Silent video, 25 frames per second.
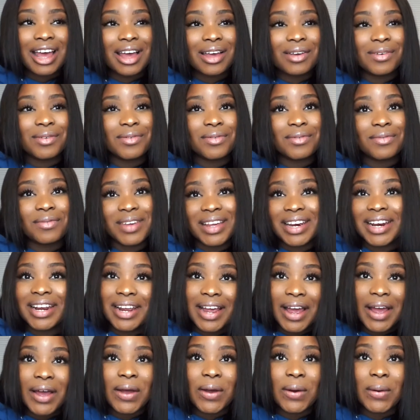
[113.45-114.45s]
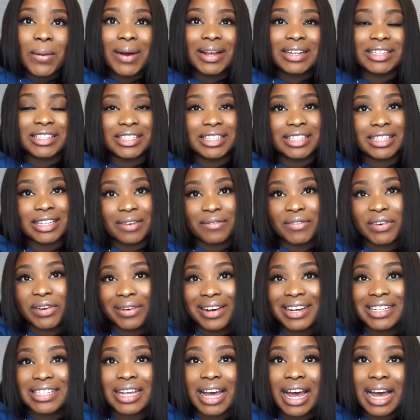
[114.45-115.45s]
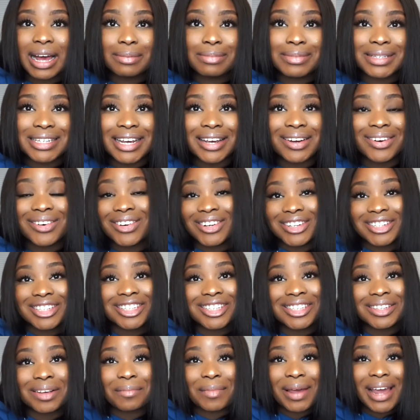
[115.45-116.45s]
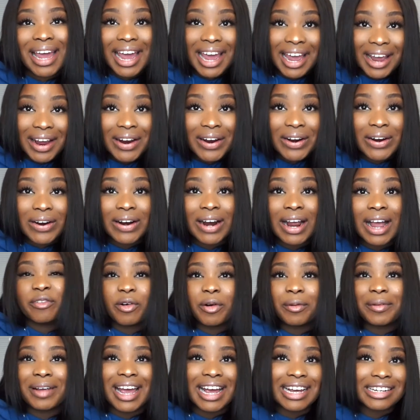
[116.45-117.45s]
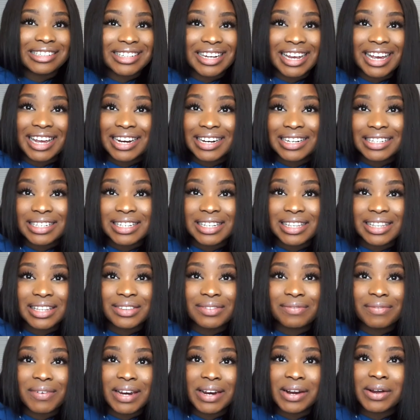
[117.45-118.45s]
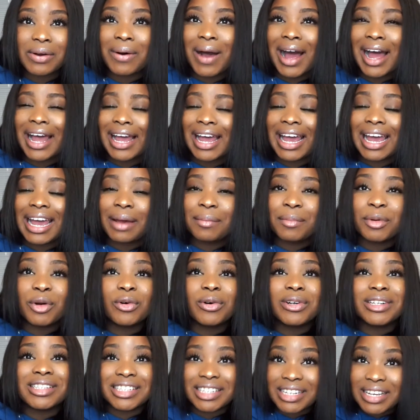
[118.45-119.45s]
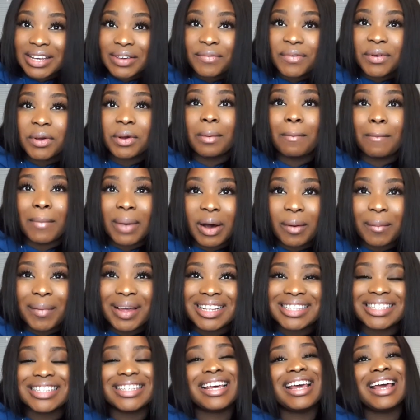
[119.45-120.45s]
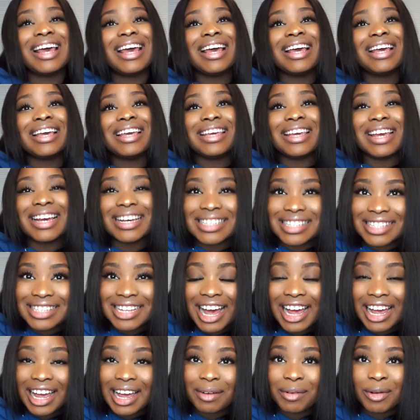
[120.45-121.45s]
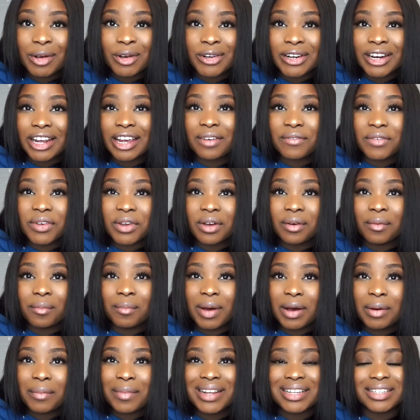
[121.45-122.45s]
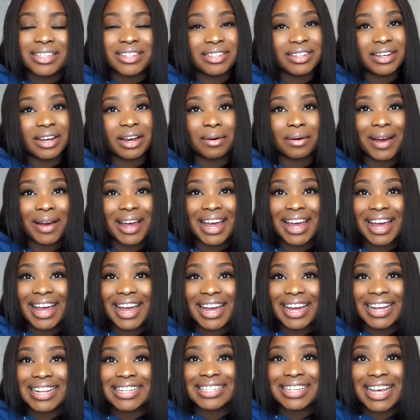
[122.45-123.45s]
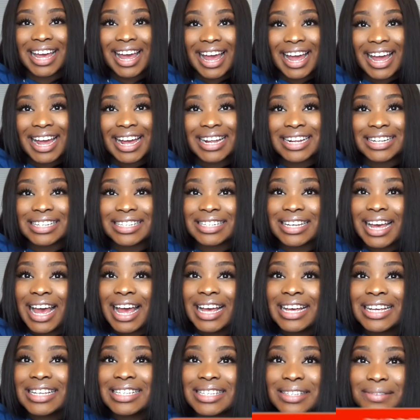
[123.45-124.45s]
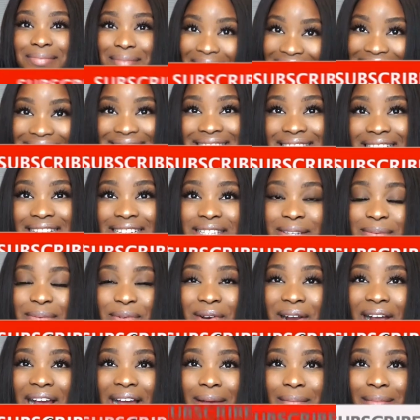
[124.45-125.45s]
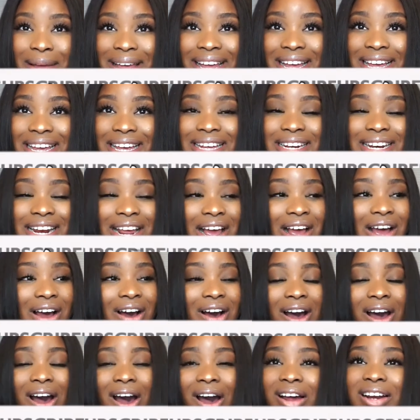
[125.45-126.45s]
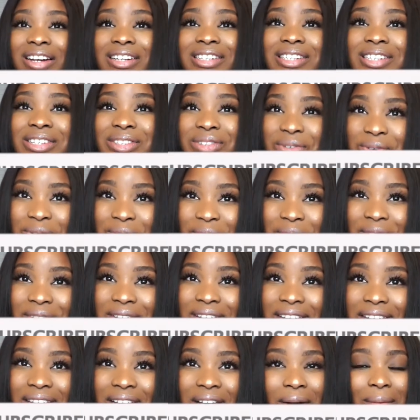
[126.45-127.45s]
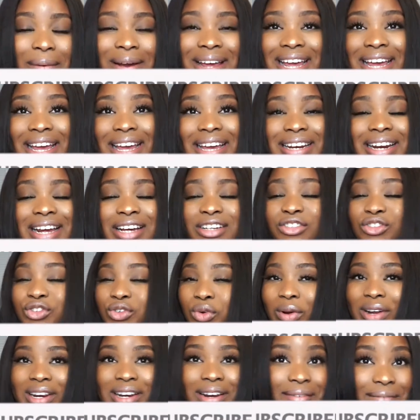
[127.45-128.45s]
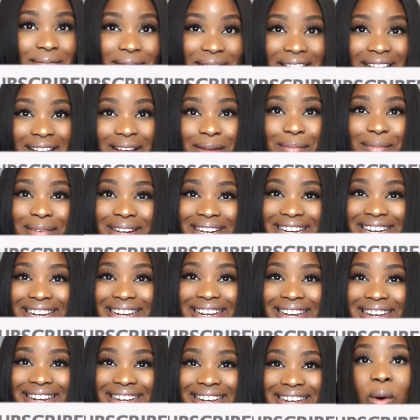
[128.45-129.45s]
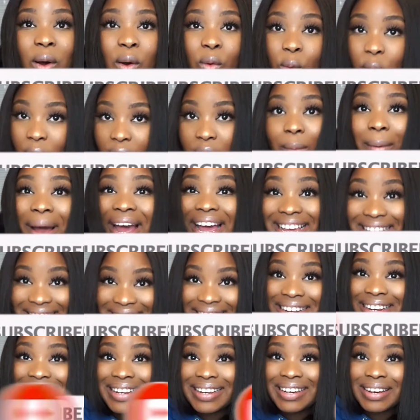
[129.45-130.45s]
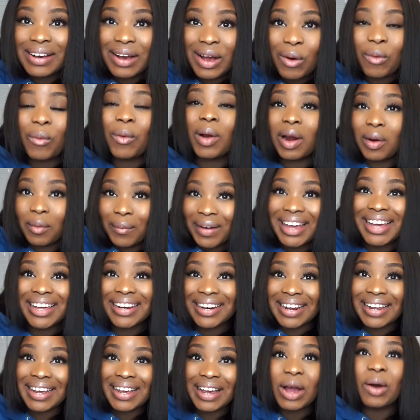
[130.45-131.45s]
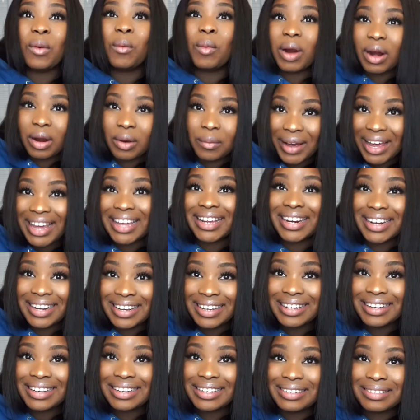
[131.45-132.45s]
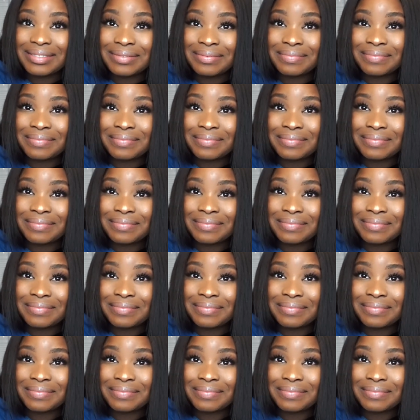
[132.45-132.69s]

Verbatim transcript: video, just giving you guys an update on some hair. Before we actually get into this video, I am going to give you a moment. Yes, I am going to give you a moment to ahead and smash that subscribe button. Honestly, truly, go ahead, join the family. We're waiting, we're waiting, we're waiting.